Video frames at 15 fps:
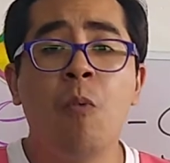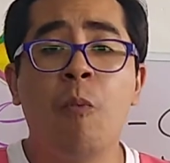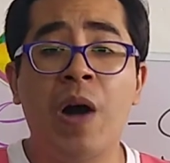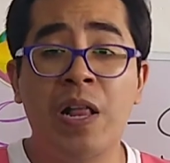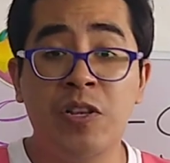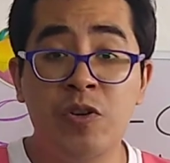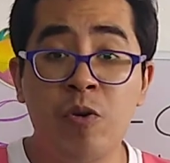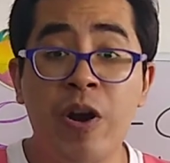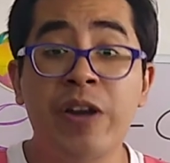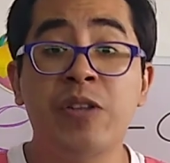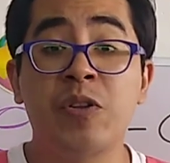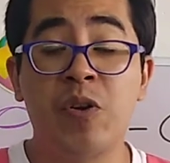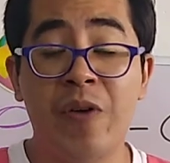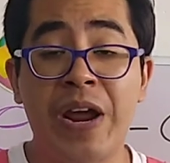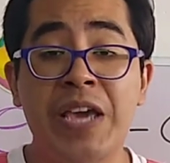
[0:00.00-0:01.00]
While you
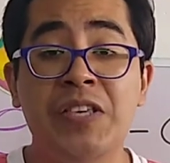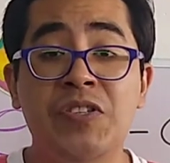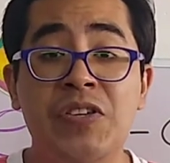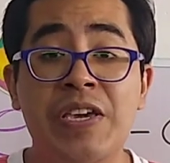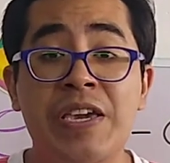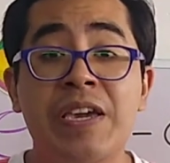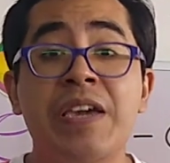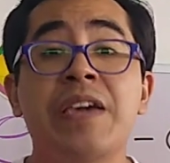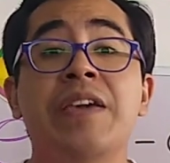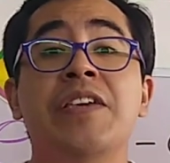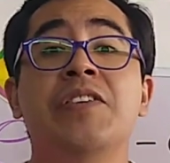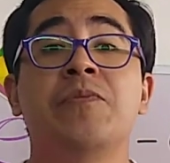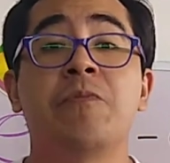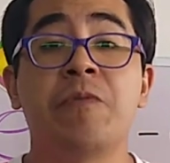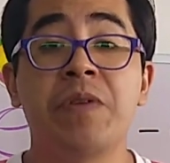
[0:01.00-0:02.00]
are tracing,
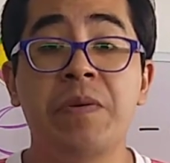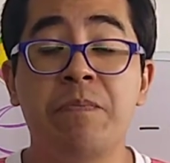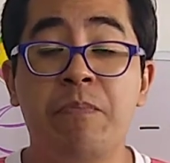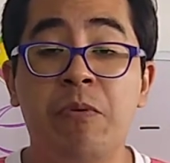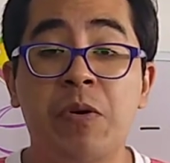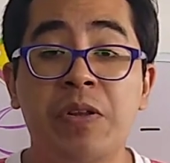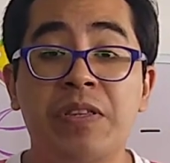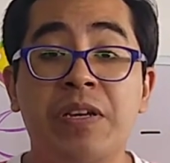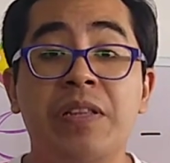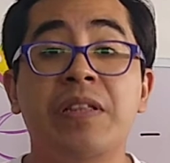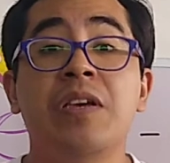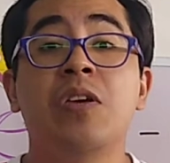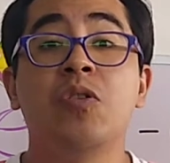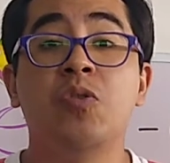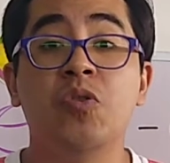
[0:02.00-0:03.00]
it's very
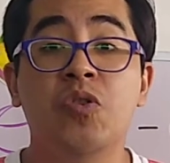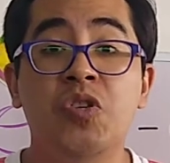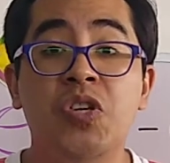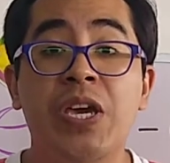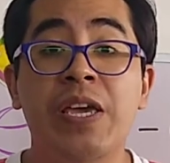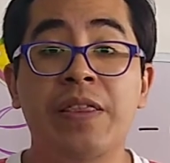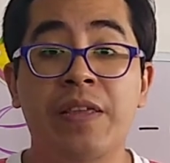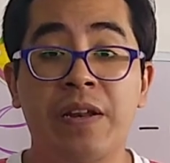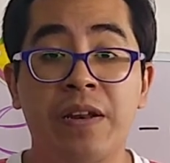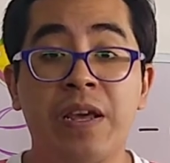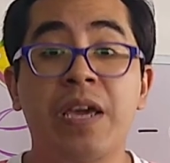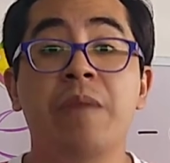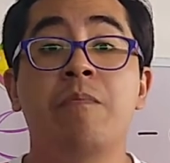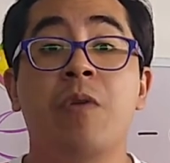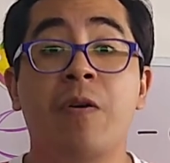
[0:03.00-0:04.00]
important to say the
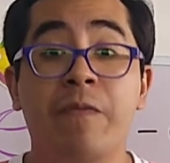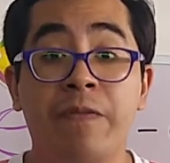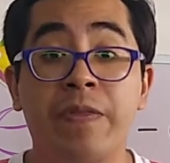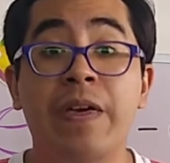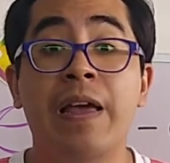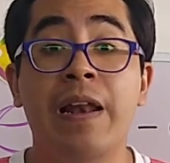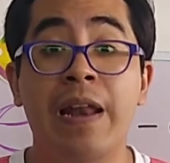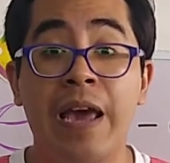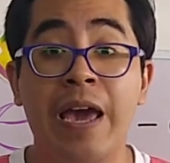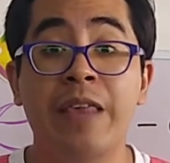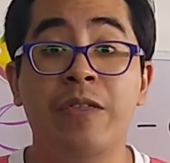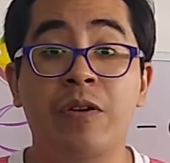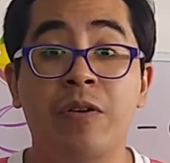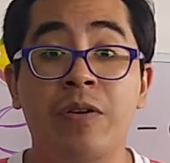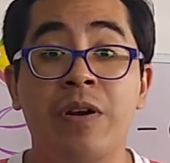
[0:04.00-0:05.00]
name of the
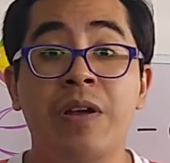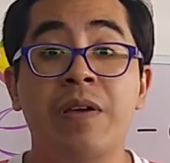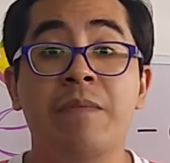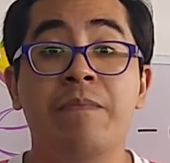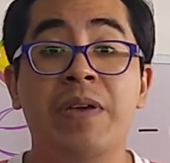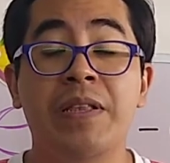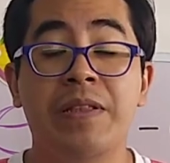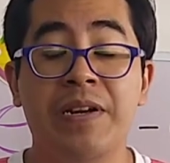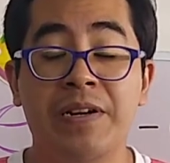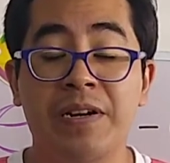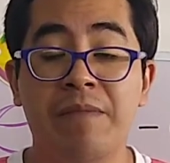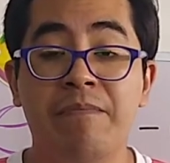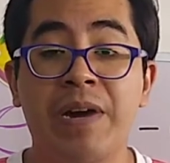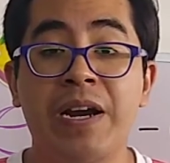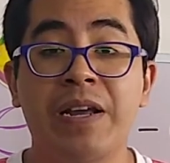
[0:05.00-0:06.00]
letter. Mientras
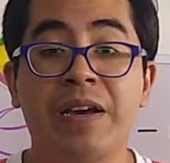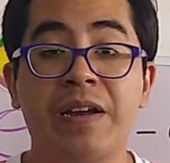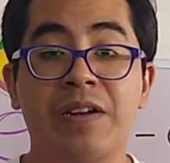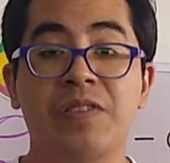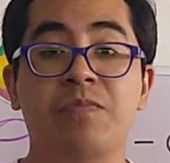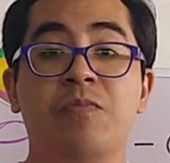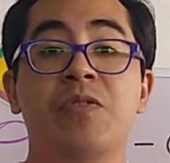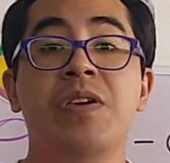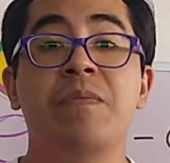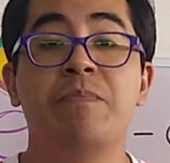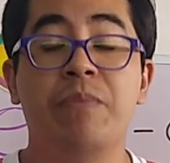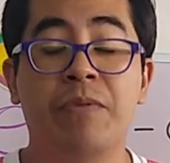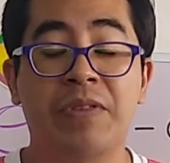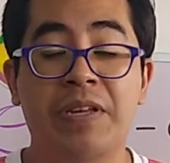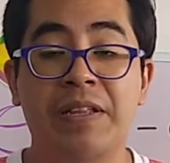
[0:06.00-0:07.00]
remarcan, es muy
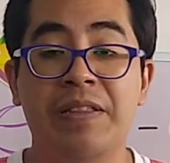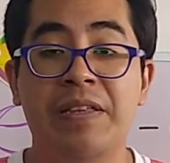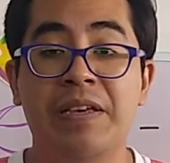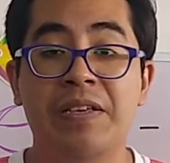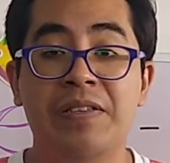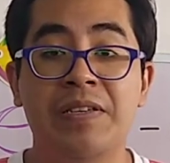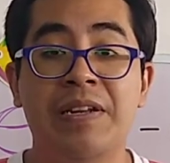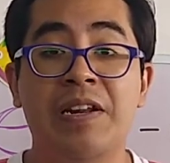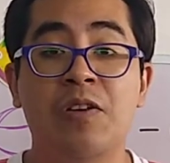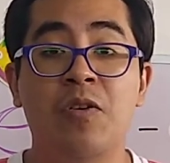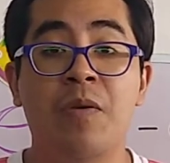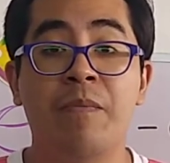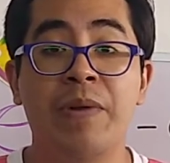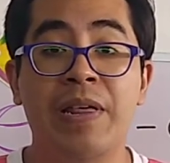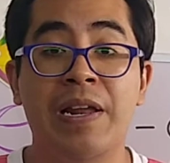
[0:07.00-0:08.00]
importante decir el
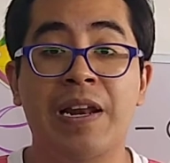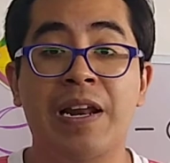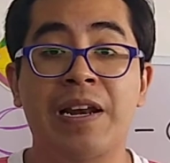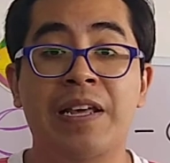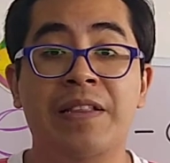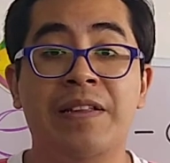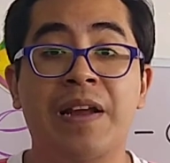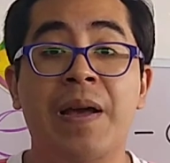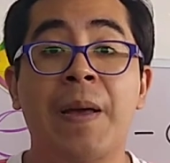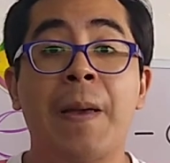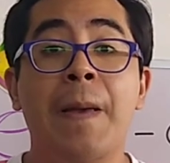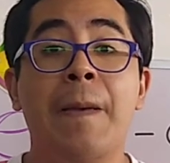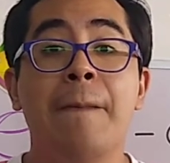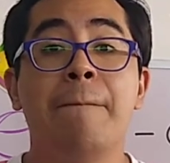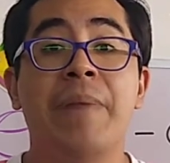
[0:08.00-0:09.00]
nombre de la letra
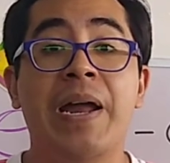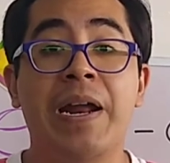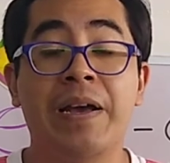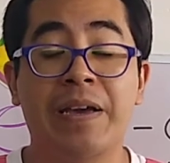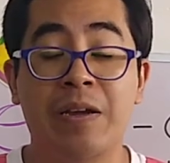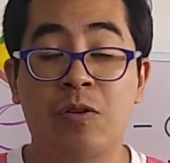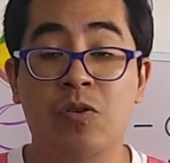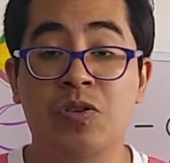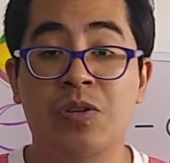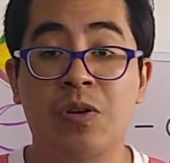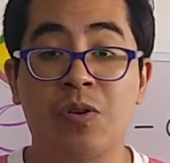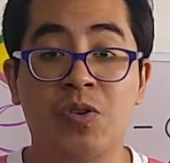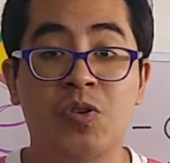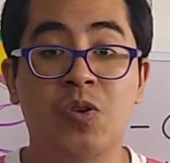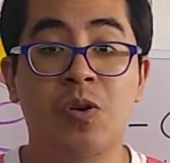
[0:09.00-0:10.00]
para que no se
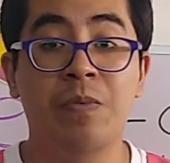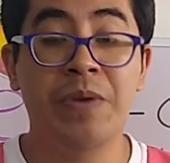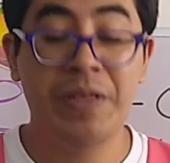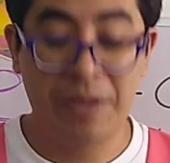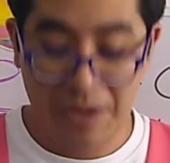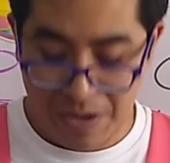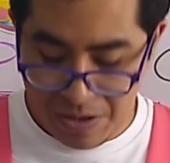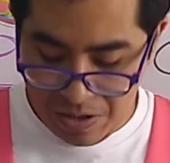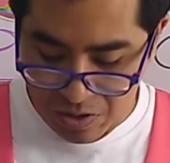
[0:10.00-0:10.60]
nos olvide.